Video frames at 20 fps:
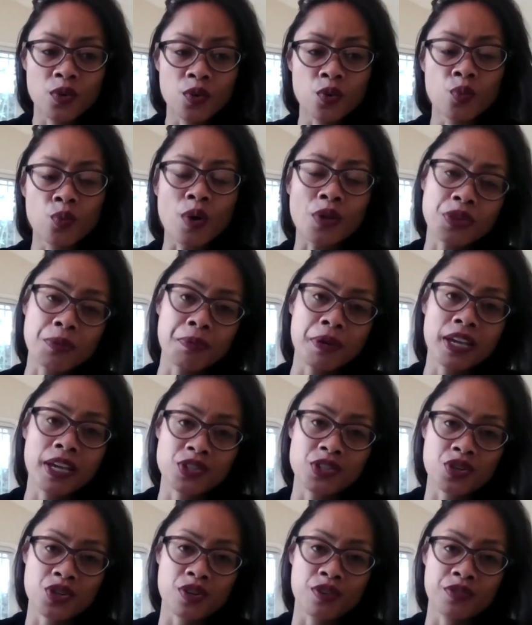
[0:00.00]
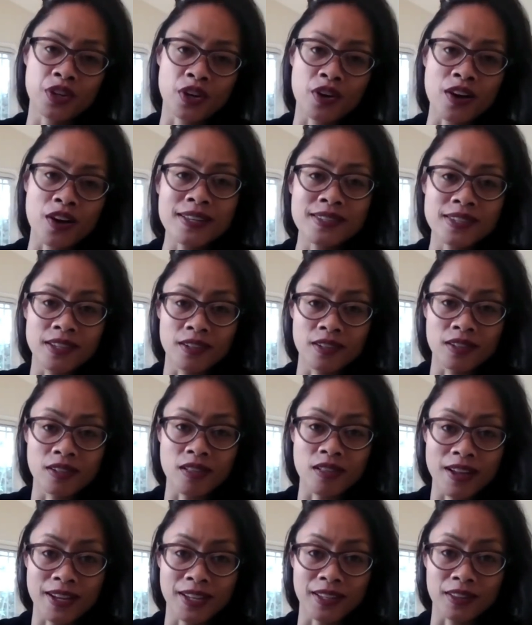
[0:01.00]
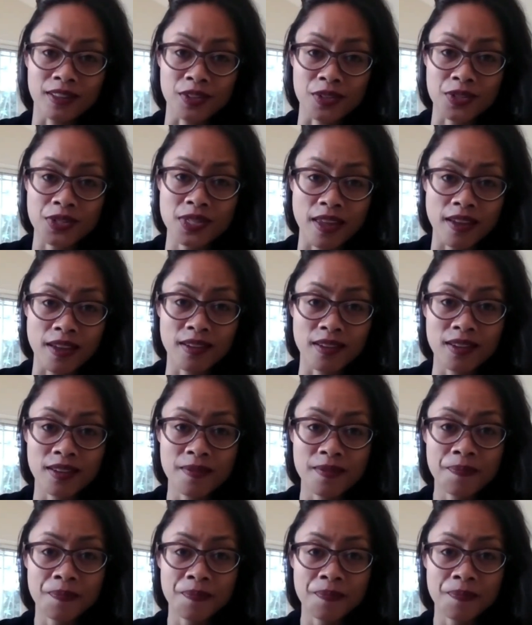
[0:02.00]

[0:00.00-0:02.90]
what the picture of your ideal client looks like.